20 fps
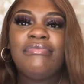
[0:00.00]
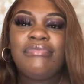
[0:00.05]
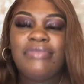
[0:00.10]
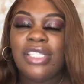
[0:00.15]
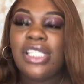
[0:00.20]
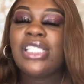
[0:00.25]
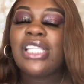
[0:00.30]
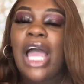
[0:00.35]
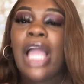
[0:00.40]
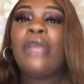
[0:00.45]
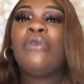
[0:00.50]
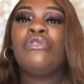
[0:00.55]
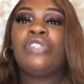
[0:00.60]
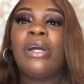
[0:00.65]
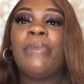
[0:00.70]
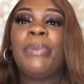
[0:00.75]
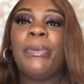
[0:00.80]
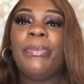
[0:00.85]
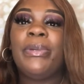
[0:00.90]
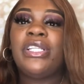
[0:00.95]
this how you
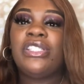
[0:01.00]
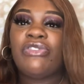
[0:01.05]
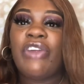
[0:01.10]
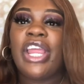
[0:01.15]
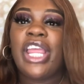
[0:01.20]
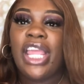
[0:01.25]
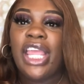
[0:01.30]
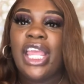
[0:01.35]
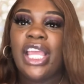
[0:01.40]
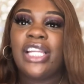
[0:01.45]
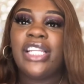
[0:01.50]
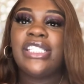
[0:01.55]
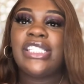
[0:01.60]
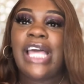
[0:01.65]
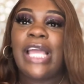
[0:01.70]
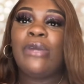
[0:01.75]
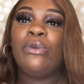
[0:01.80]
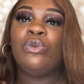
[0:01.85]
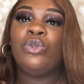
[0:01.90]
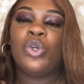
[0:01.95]
jump a bitch right here. This
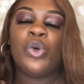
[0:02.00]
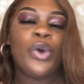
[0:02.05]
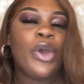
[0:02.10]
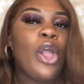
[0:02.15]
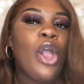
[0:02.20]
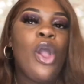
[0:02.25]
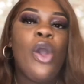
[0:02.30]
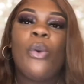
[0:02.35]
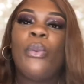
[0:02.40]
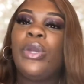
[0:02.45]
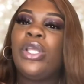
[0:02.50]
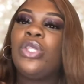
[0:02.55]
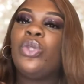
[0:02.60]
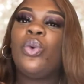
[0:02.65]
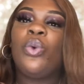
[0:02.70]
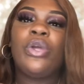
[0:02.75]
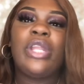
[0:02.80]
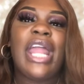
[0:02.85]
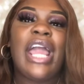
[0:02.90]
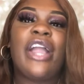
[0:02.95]
how you do it. We
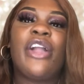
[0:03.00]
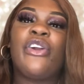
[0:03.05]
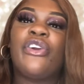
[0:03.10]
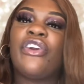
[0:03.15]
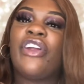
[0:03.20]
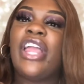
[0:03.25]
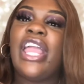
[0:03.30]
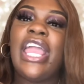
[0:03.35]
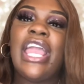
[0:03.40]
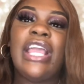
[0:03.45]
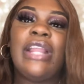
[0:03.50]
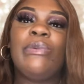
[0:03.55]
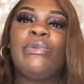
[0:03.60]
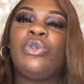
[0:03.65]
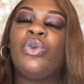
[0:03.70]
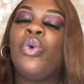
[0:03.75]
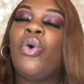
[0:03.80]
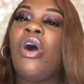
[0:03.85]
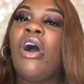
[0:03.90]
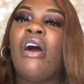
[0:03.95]
doing that girl and
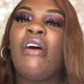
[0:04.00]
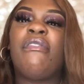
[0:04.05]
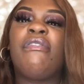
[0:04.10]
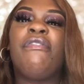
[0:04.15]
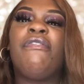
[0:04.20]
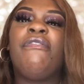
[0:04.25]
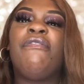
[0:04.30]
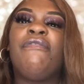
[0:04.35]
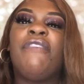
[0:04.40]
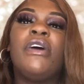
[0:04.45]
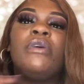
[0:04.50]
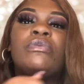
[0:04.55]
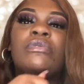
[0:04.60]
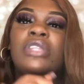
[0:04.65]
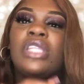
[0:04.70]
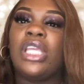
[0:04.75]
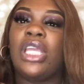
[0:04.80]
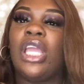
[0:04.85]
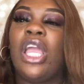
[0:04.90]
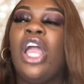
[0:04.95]
doing her
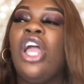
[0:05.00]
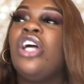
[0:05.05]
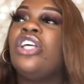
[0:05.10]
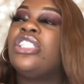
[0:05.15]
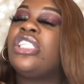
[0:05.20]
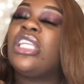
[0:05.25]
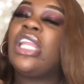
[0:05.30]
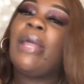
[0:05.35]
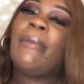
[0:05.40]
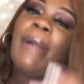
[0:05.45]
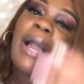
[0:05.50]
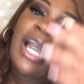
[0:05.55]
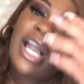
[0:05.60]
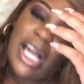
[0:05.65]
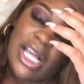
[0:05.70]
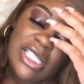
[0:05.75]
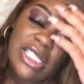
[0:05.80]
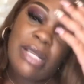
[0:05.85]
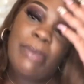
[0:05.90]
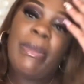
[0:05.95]
filthy. So then my
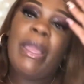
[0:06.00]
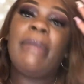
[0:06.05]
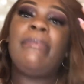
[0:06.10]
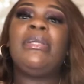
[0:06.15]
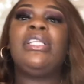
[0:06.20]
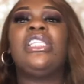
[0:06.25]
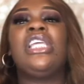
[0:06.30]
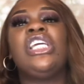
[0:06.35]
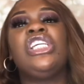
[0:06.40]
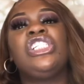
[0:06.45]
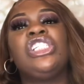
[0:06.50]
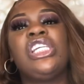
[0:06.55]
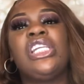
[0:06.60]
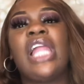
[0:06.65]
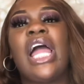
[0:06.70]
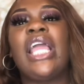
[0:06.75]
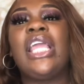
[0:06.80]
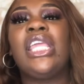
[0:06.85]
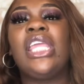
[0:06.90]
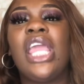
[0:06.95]
cousin baby D, she
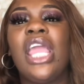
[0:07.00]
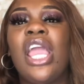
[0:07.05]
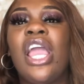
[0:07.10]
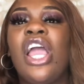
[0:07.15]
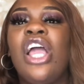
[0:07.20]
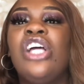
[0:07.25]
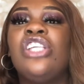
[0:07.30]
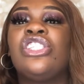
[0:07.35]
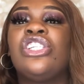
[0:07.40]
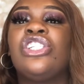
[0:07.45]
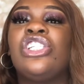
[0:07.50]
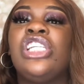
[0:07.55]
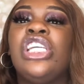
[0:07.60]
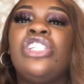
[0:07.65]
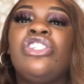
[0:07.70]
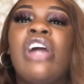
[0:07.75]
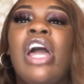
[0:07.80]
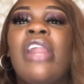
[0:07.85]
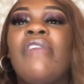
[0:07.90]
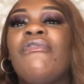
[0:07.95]
like, yeah. So she
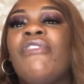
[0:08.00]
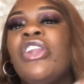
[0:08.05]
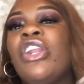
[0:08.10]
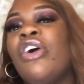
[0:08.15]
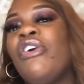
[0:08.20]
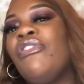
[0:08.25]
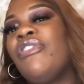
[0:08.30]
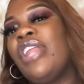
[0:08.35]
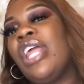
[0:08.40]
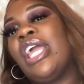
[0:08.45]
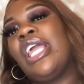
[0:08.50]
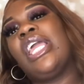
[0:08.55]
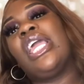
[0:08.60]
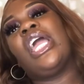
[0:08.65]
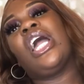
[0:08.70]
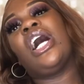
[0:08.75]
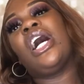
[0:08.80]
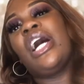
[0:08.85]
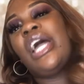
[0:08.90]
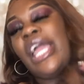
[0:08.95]
trying to run over there and
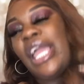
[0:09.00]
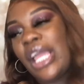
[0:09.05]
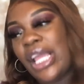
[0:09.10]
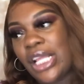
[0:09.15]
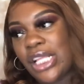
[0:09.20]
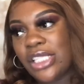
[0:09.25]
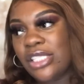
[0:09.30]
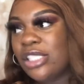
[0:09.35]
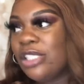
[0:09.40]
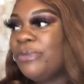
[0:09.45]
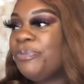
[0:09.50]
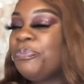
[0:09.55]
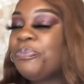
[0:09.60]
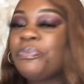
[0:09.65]
get her ends.